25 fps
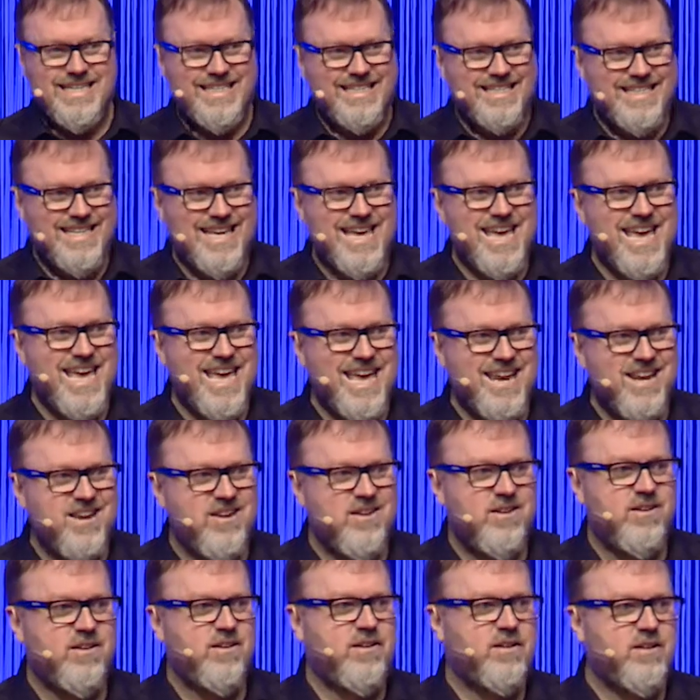
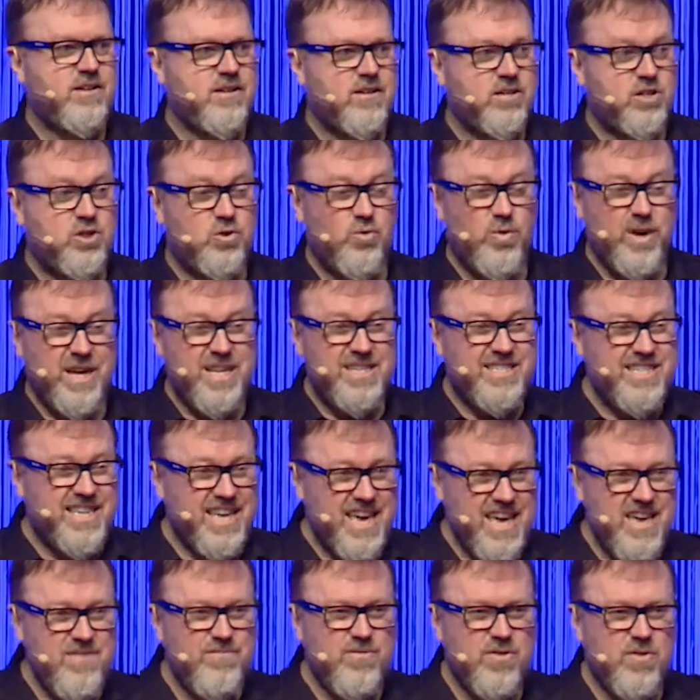10, 20,
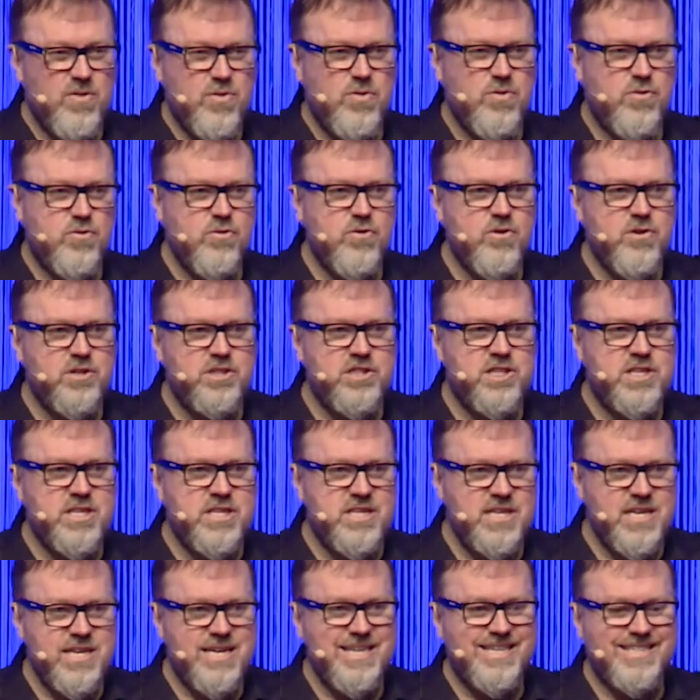even 30
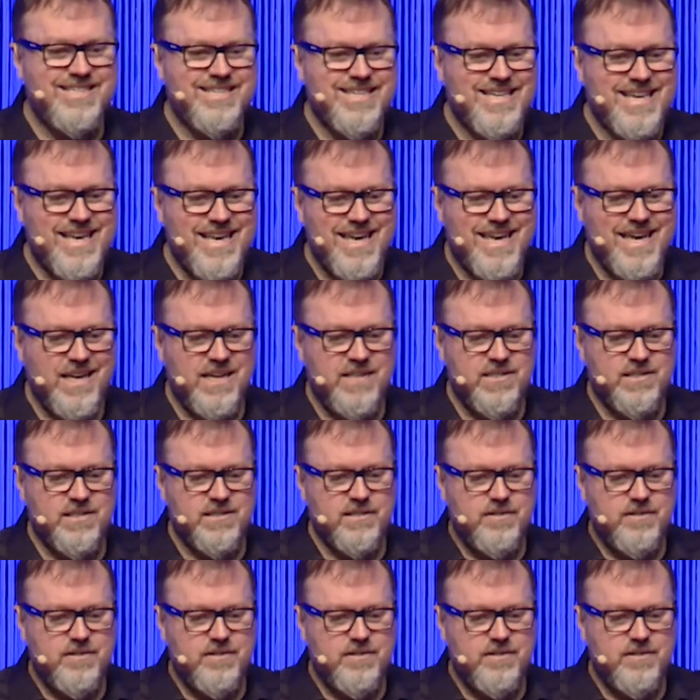years ahead,